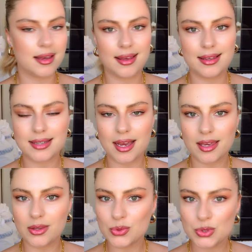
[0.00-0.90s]
and I
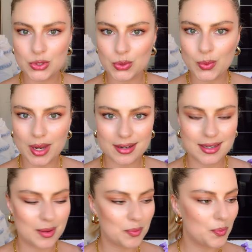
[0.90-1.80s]
used to wear
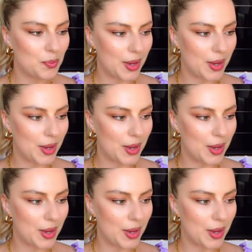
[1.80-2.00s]
them